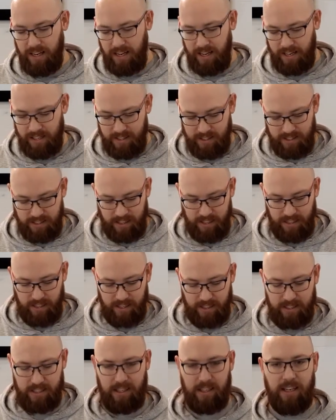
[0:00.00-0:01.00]

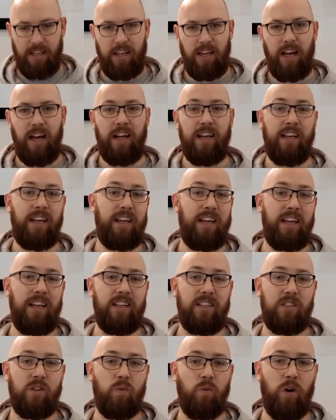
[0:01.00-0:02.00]
indeed adhere
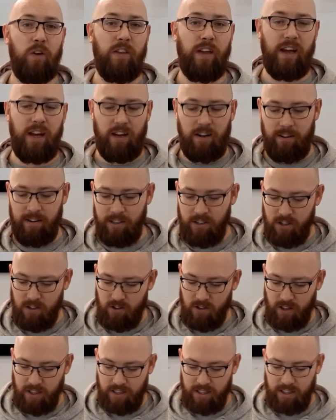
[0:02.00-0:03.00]
to what they are
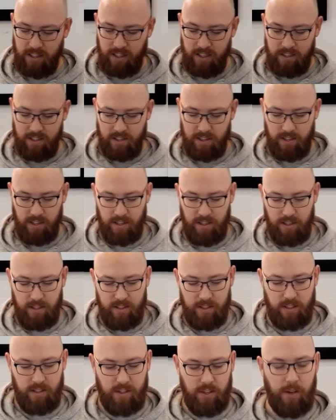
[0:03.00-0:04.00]
instructing us
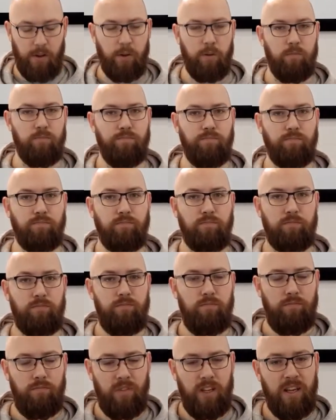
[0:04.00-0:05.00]
to do.
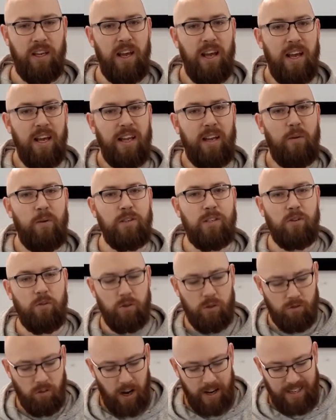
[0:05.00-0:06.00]
Now, as I
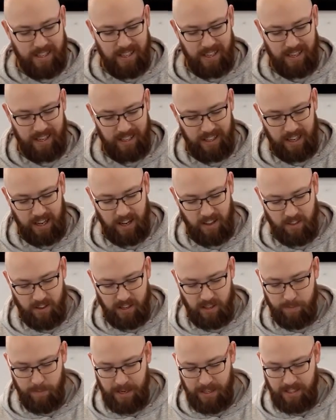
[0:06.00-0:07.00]
was writing uh,
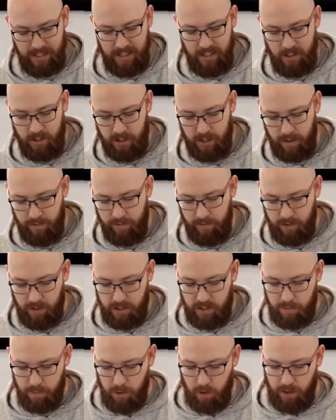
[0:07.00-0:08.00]
this message uh, for
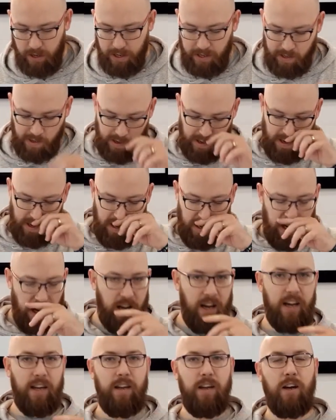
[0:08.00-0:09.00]
this morning,
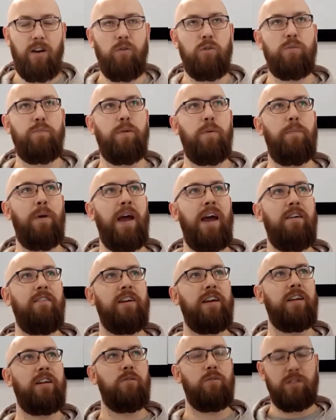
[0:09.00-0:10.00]
I, I was
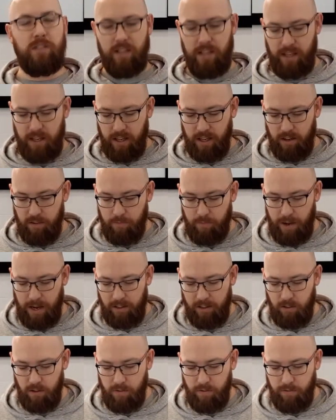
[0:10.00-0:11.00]
preparing and I was thinking of
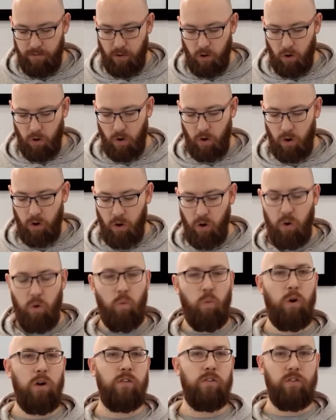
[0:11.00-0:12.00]
Matthew 4
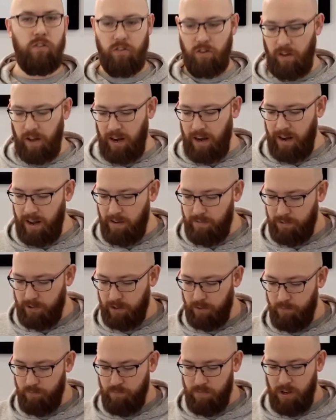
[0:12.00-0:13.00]
1 to
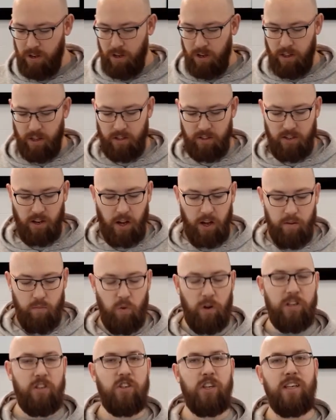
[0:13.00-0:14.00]
11, the time
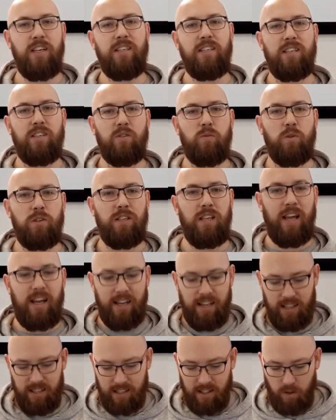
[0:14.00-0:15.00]
when Jesus was
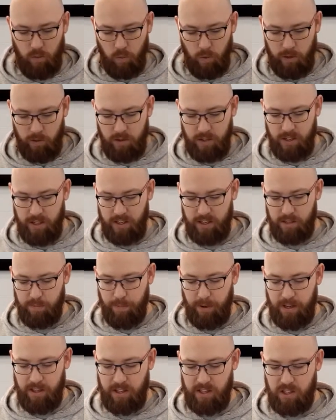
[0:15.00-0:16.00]
led into the wilderness
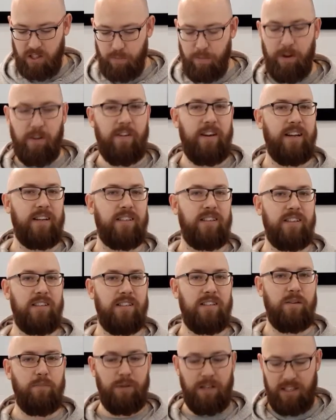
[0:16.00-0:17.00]
by the Spirit
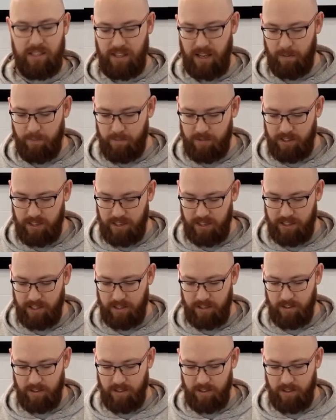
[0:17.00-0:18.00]
to be tempted.
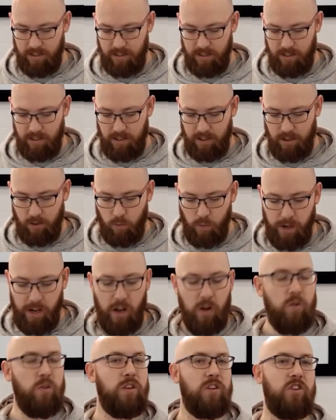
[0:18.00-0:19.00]
We
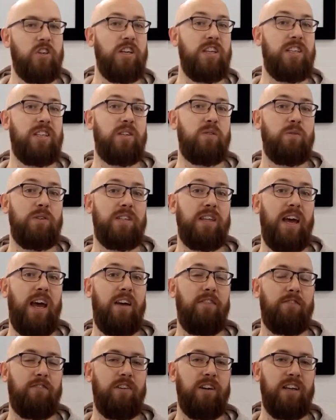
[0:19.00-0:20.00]
know that Jesus was there
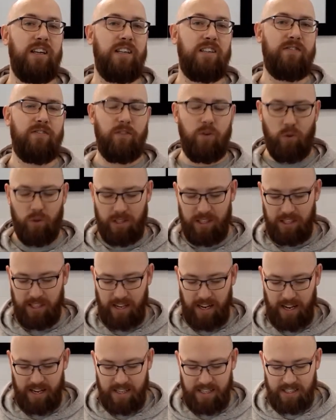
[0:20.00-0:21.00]
for at least 40
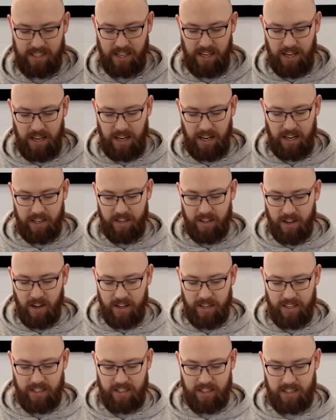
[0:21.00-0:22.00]
days and
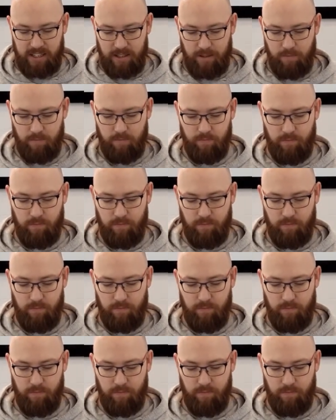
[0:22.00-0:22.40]
nights.